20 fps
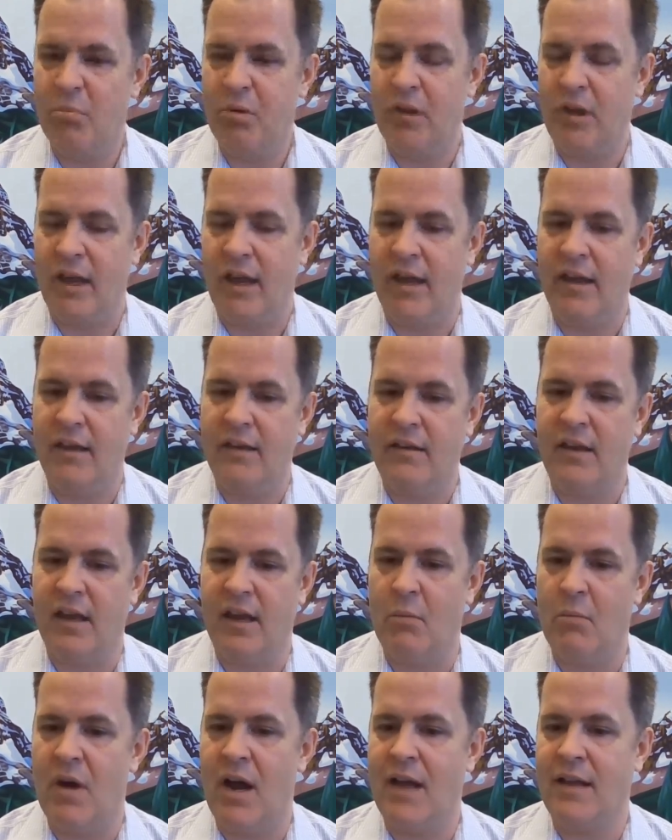plan and
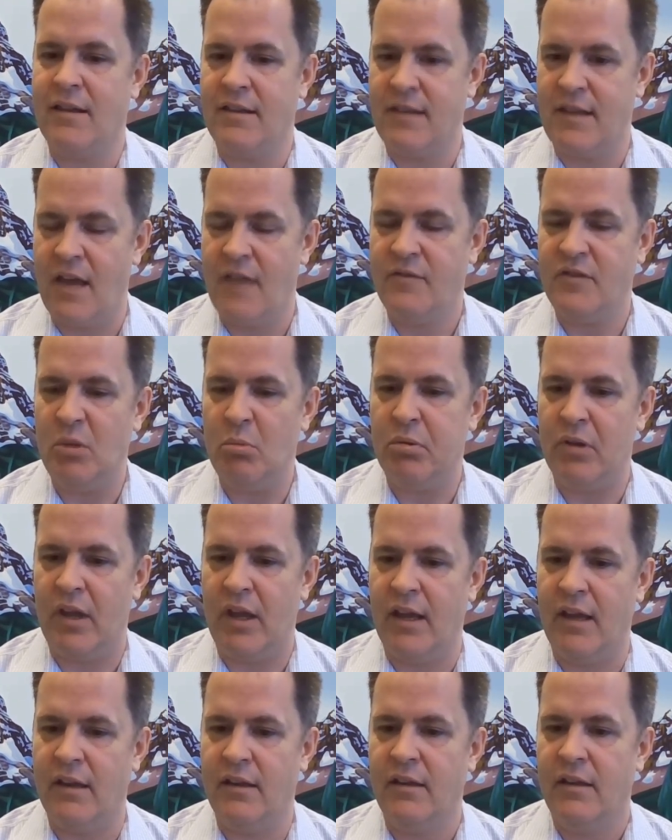a mine safety
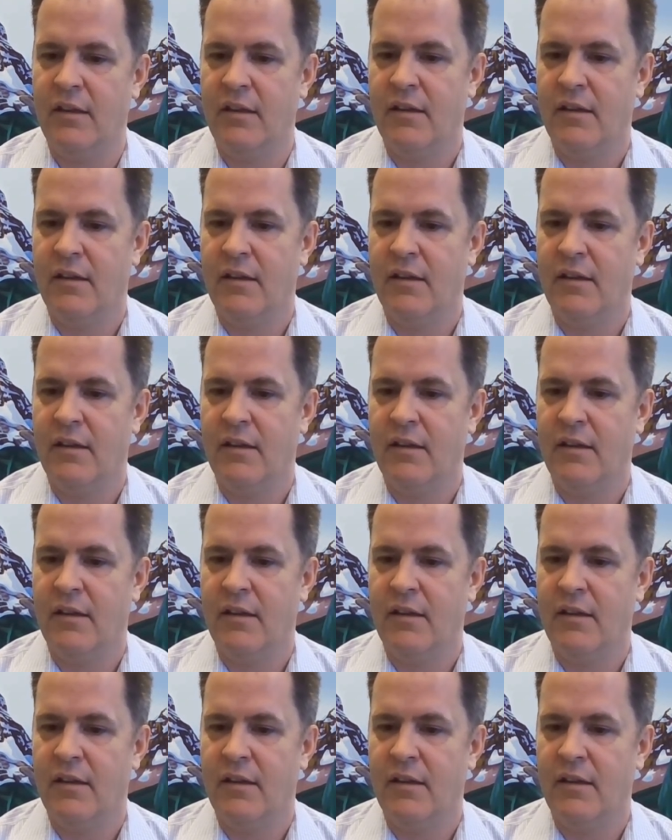plan